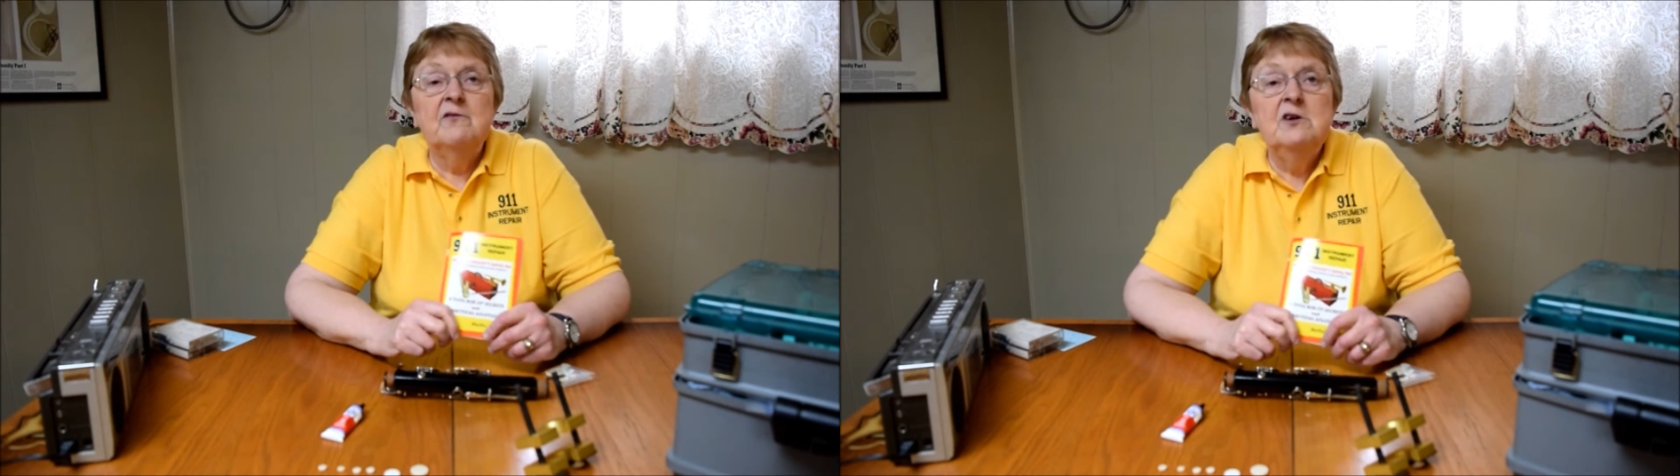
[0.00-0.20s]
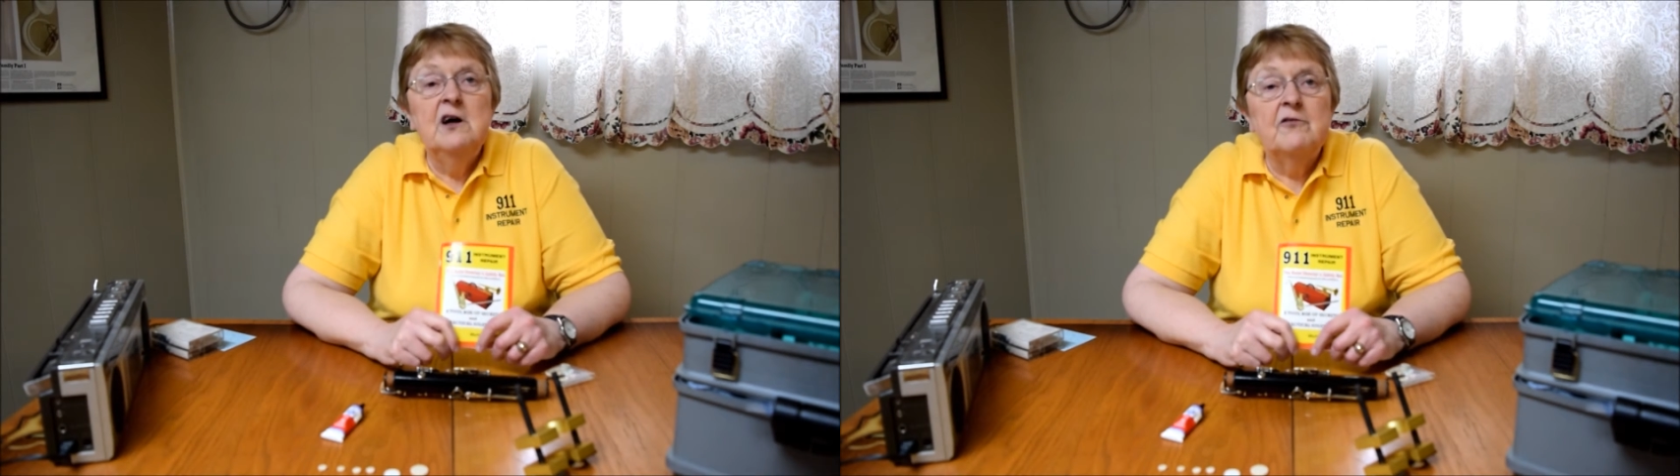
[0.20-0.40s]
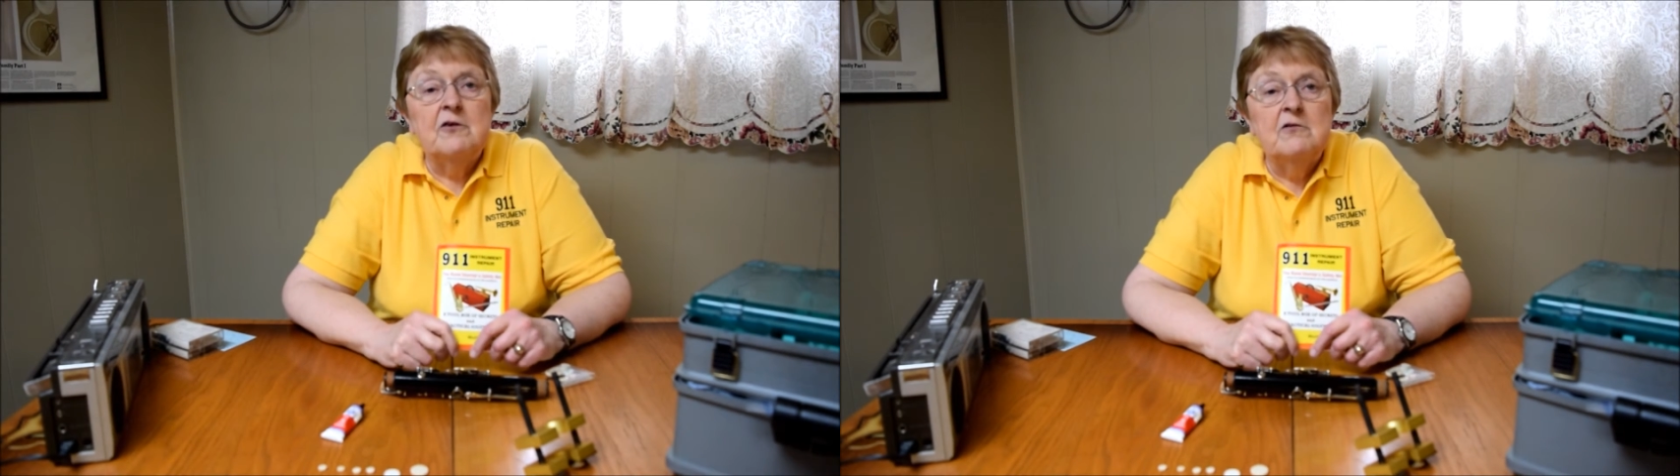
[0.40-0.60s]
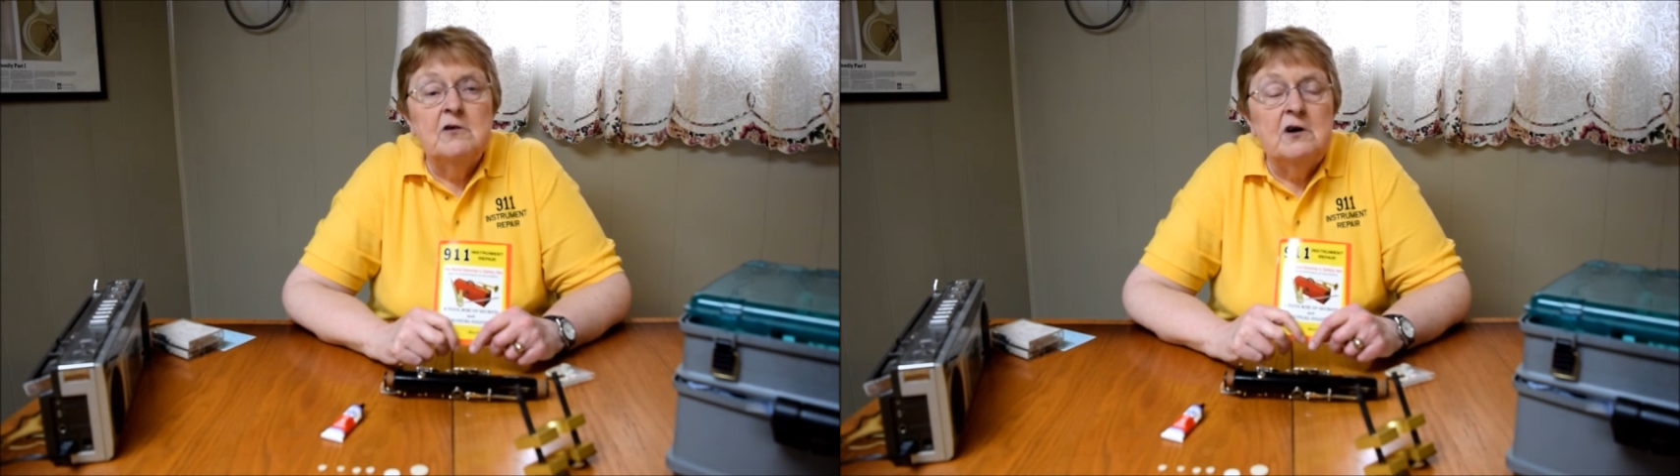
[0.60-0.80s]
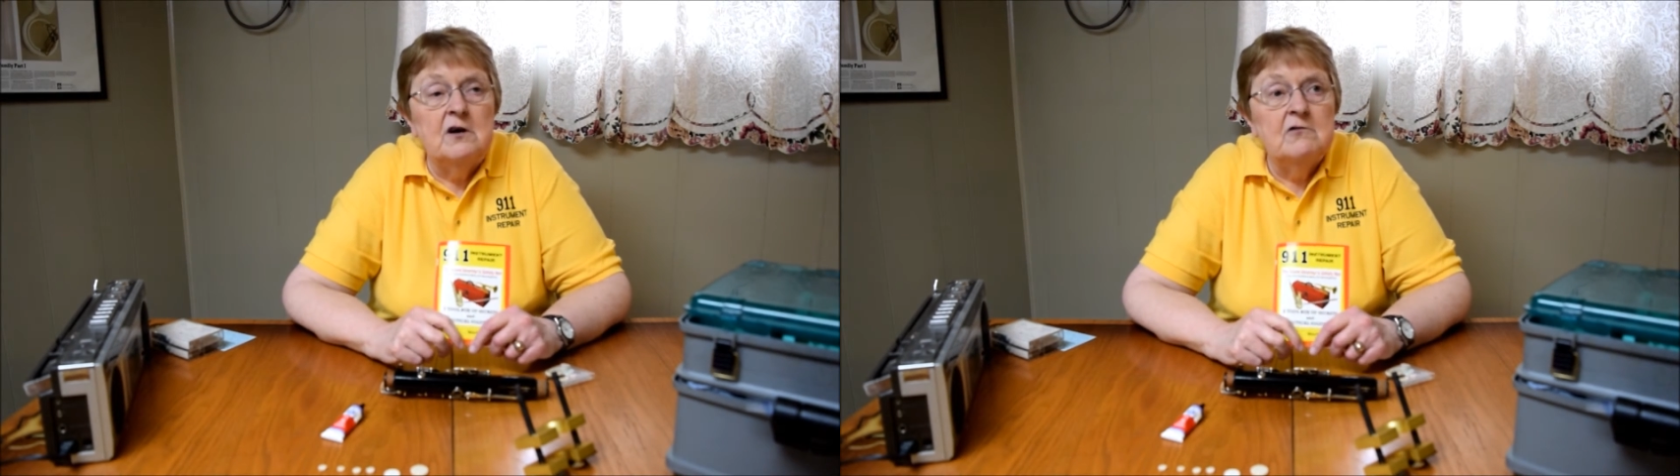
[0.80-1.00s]

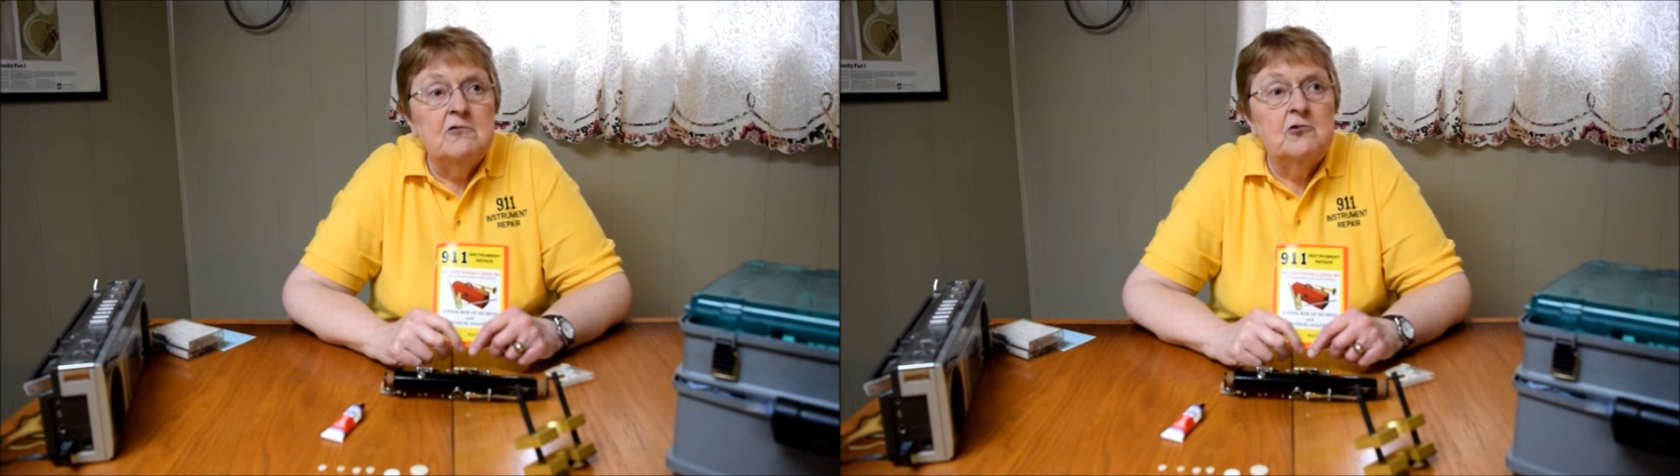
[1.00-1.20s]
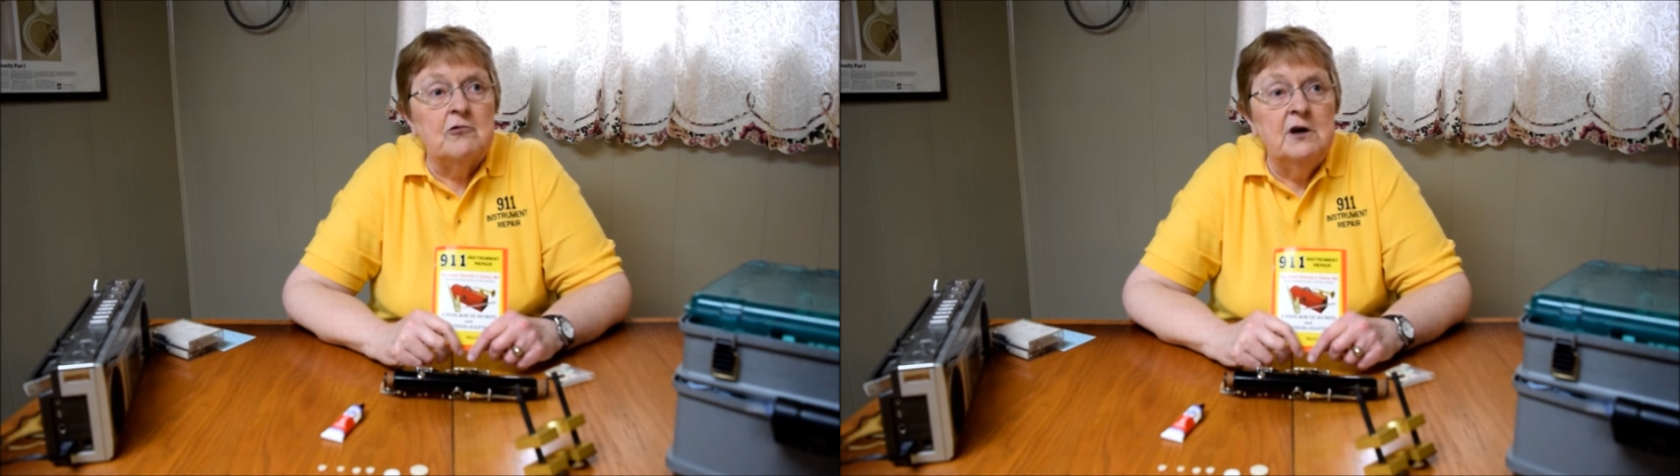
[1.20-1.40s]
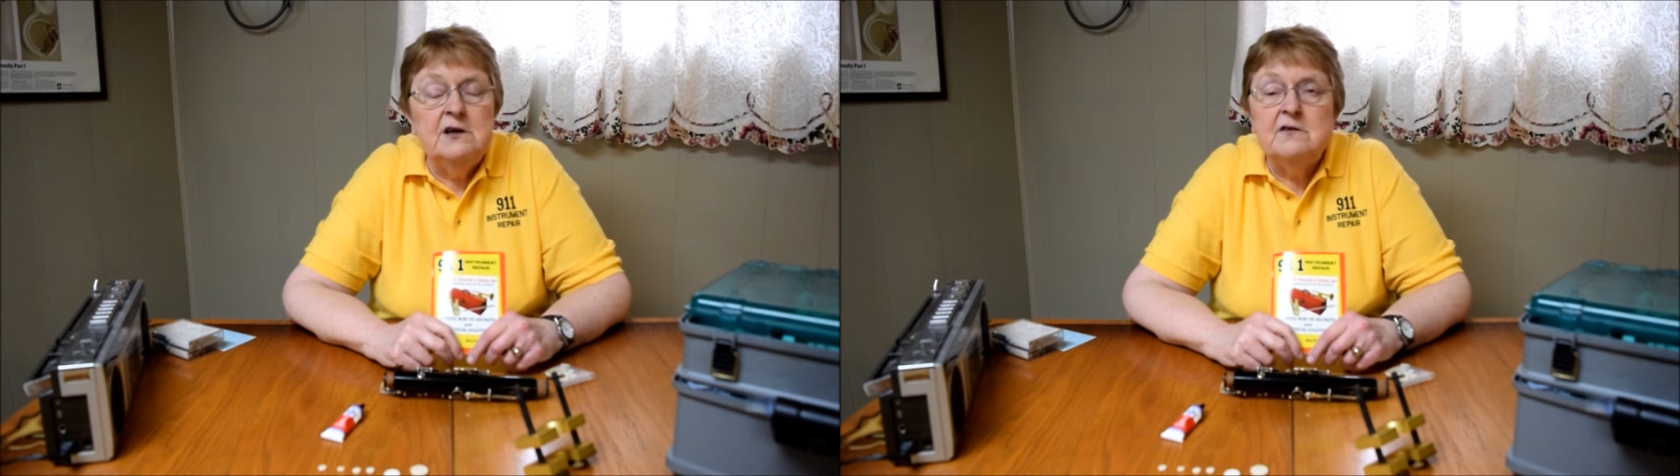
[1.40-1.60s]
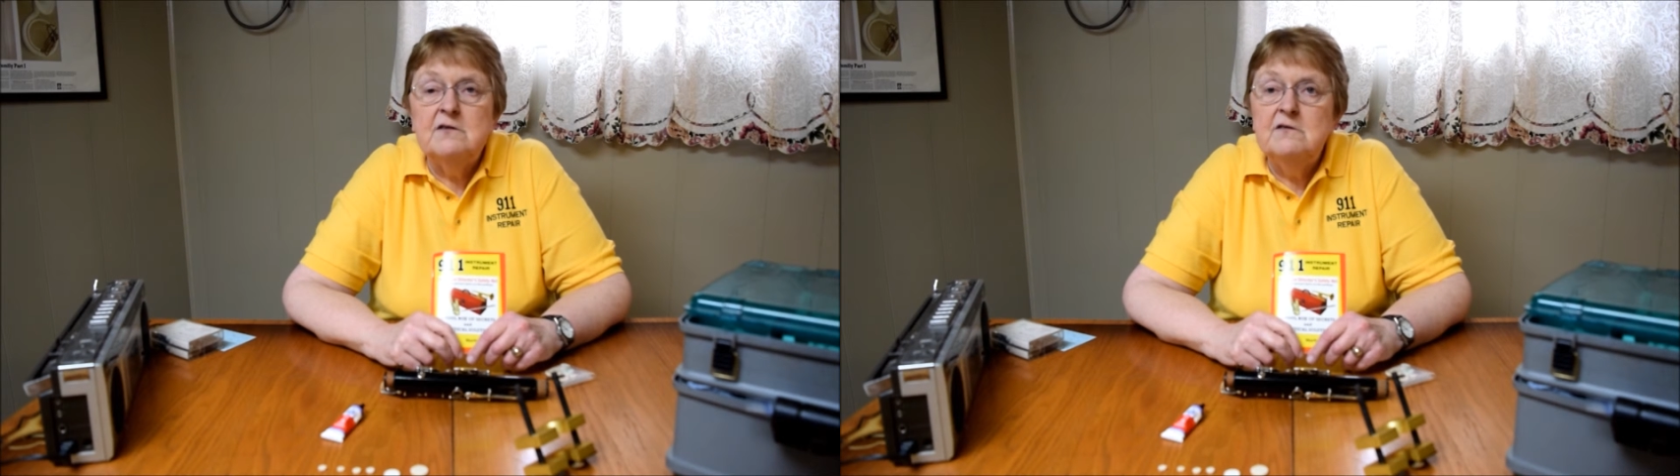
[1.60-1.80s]
another great